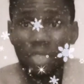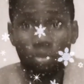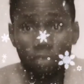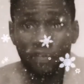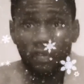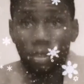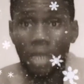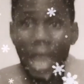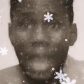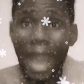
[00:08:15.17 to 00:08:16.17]
move on,
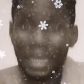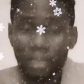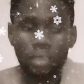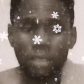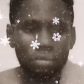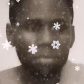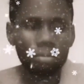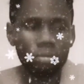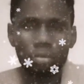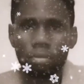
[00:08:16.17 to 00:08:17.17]
and
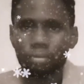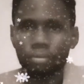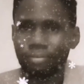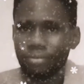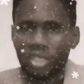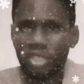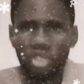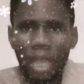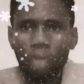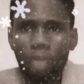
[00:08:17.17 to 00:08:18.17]
the
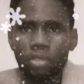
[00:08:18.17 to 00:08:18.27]
child,